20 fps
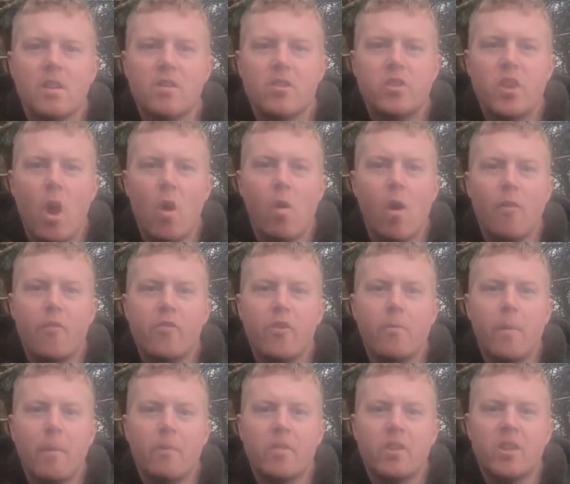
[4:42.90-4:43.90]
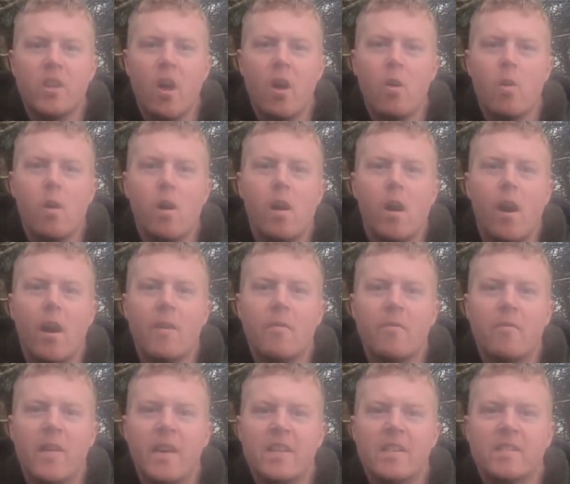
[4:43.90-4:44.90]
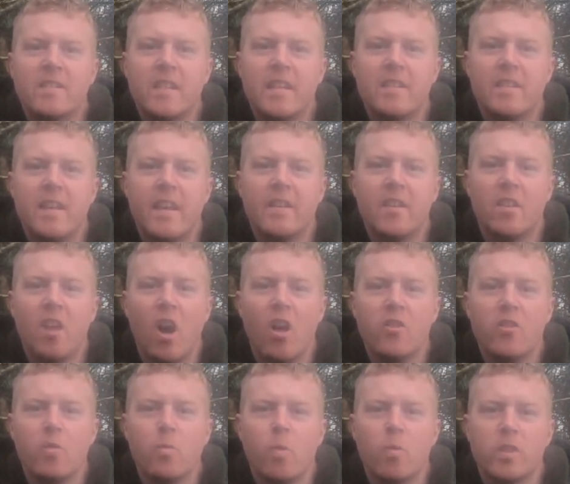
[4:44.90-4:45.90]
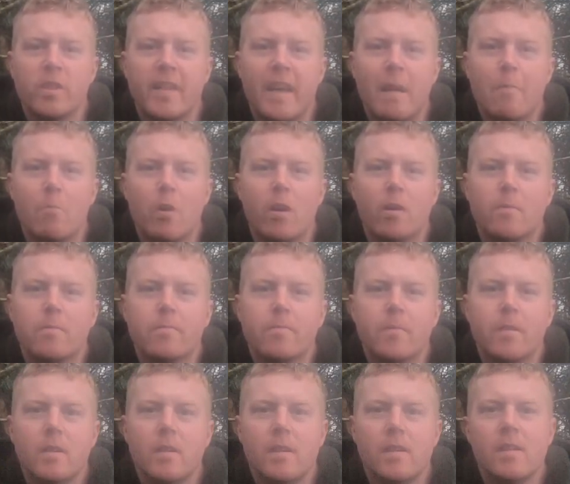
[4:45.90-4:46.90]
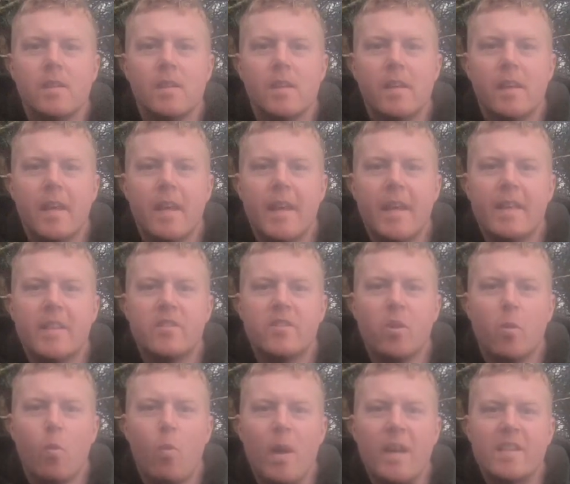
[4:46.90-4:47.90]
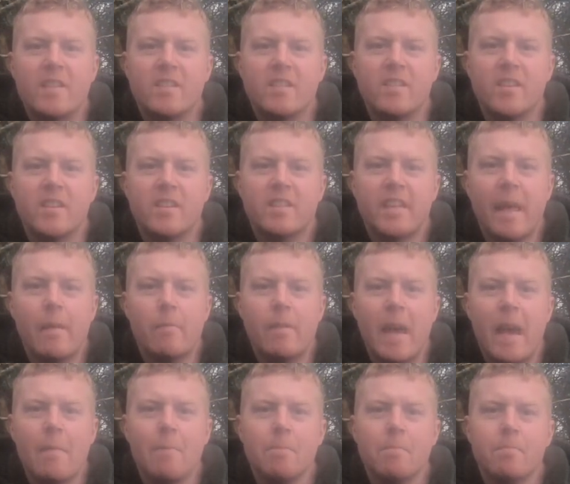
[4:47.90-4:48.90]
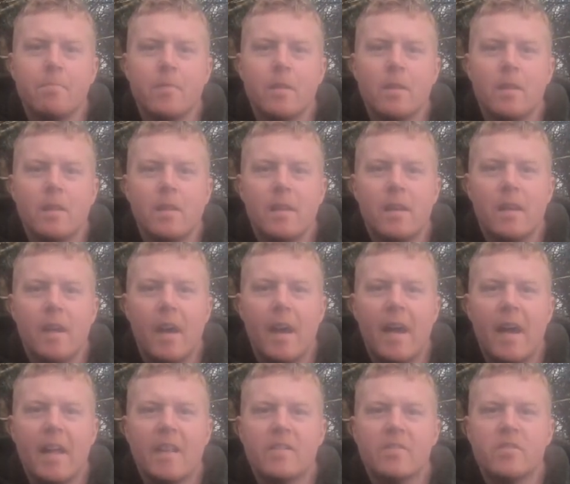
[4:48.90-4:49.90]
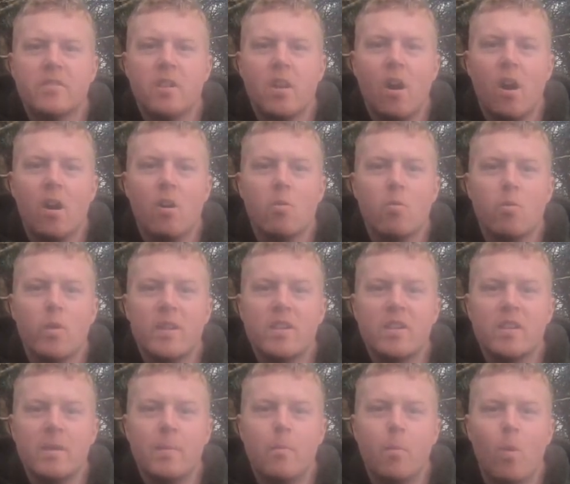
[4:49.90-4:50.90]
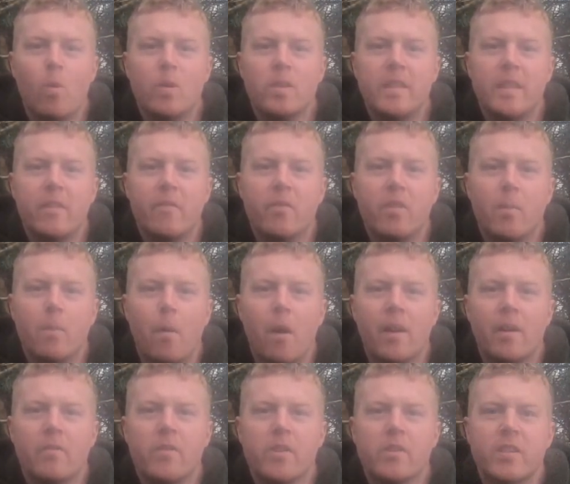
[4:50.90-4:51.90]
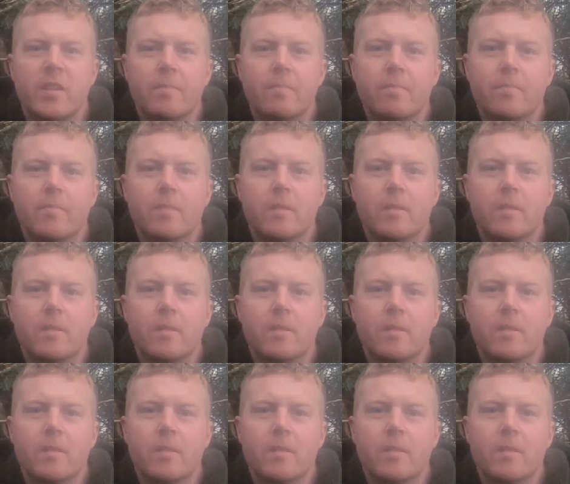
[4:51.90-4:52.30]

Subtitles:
So a few months ago I invested in an underwater camera. It's the Western Escape Cam, and I originally bought it for the pike fishing.